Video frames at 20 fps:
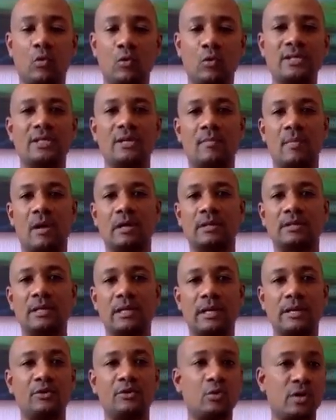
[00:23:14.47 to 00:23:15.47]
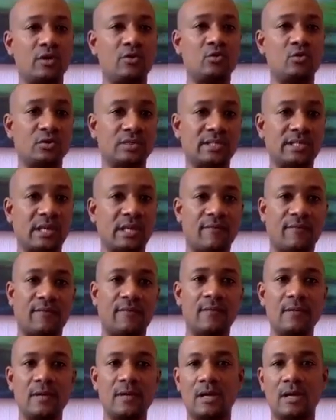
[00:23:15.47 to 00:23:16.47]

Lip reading: or is a multi-let, you can use Tough,